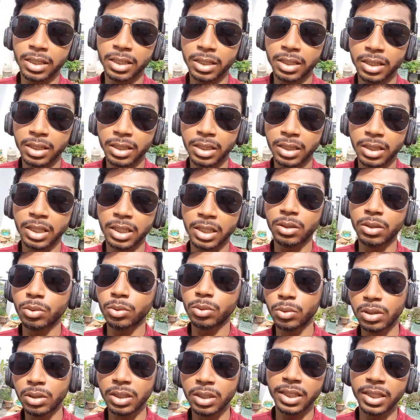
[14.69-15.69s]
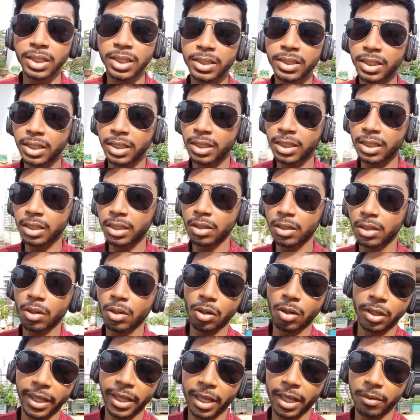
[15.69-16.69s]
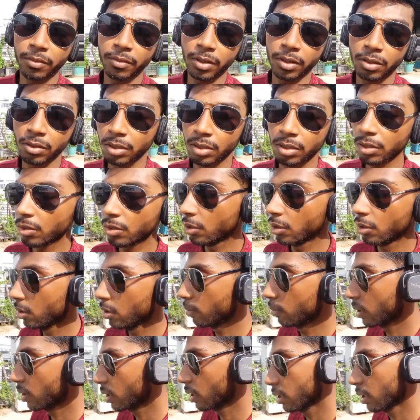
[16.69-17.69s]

Nitu Nitin, whatever you wanna call me.